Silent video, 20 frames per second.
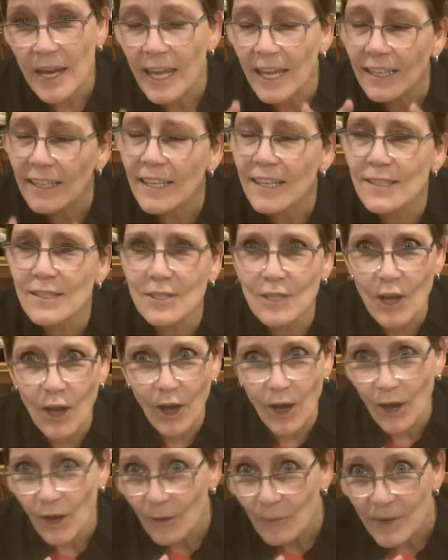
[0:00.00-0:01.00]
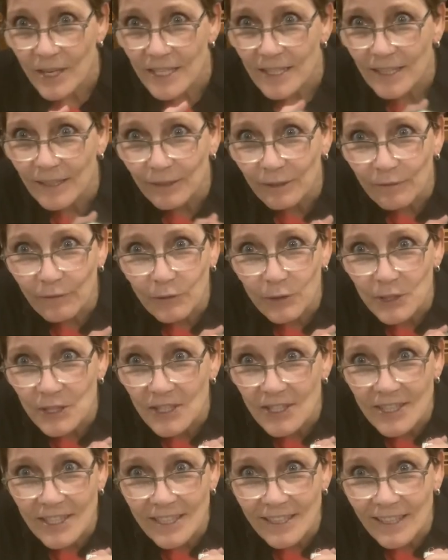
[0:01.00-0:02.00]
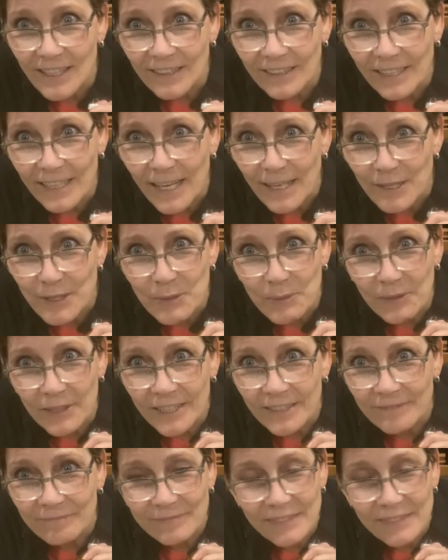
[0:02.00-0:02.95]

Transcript: And as always, I look forward to seeing you on the next one.